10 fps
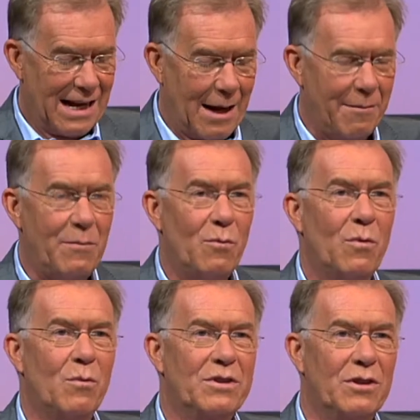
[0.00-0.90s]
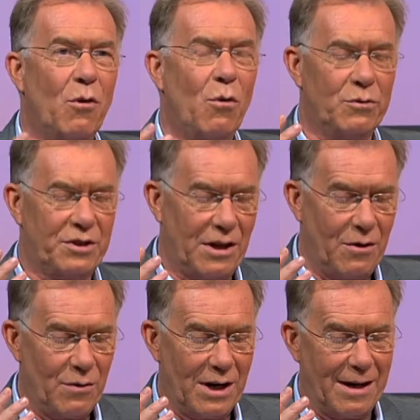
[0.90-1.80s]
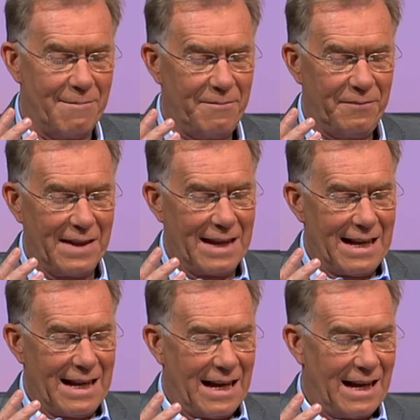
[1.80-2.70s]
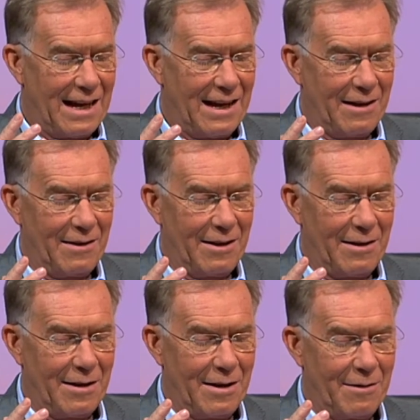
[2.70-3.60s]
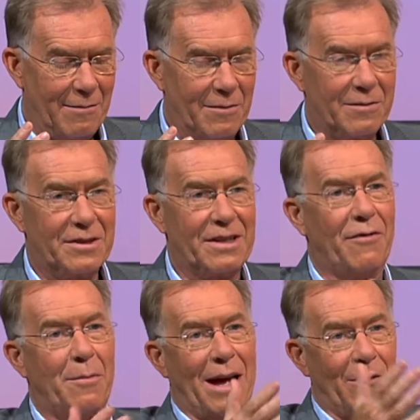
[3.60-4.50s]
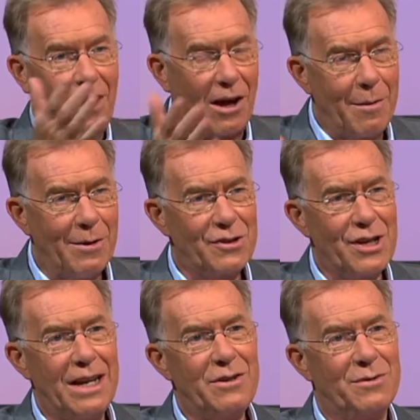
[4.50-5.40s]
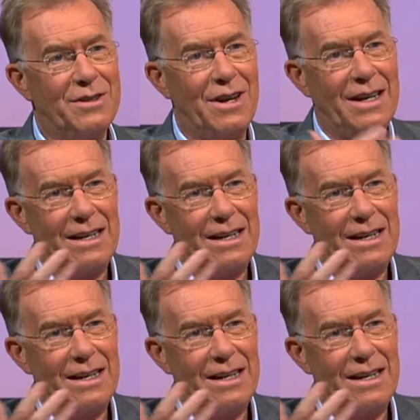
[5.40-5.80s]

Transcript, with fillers: I mean, was there also um, uh, stuff about climate change? Was there any...